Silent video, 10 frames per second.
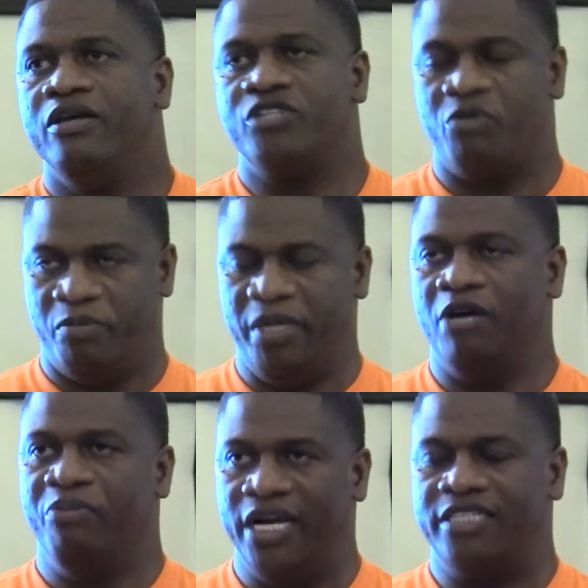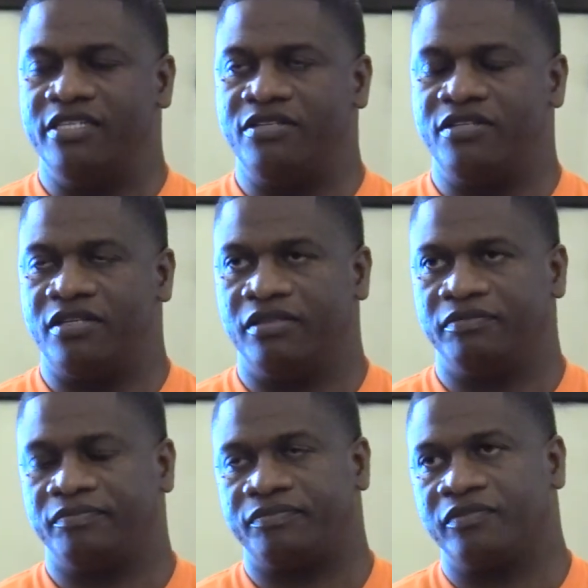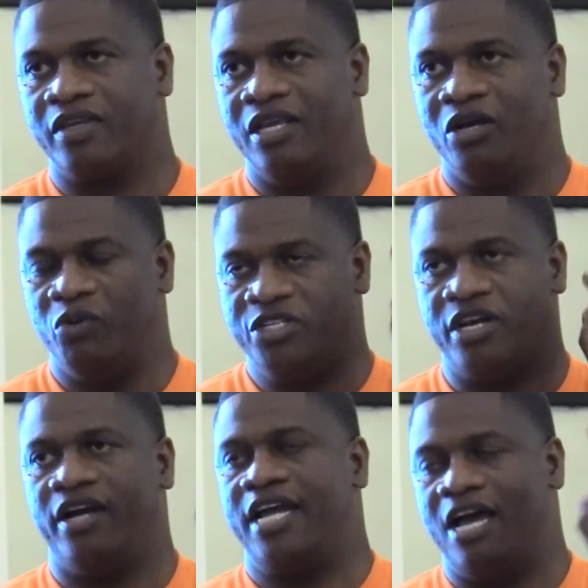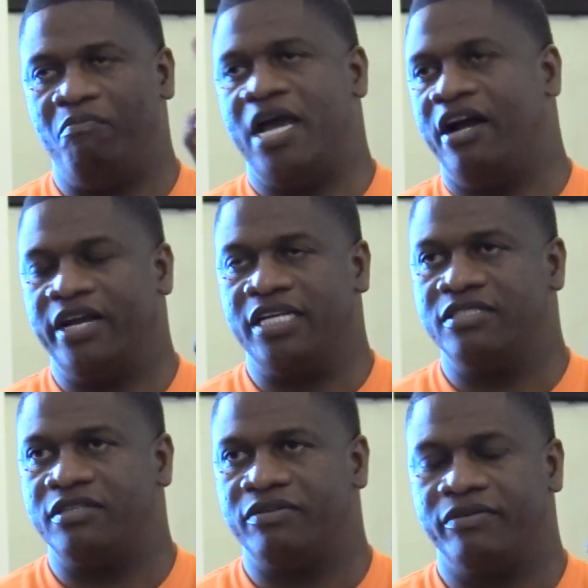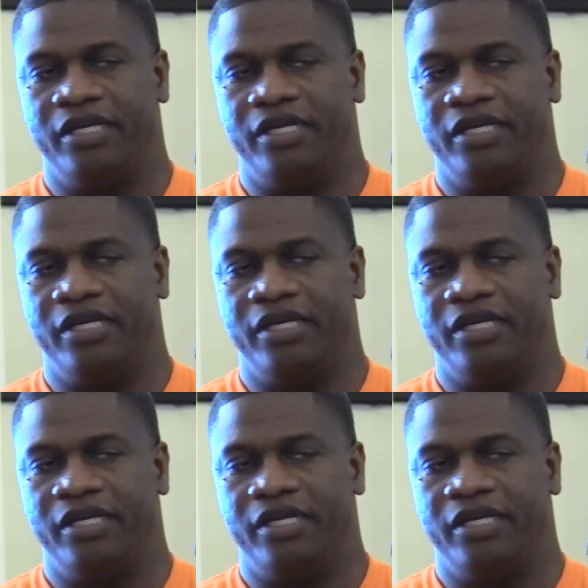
So we build bridges, we tear down barriers,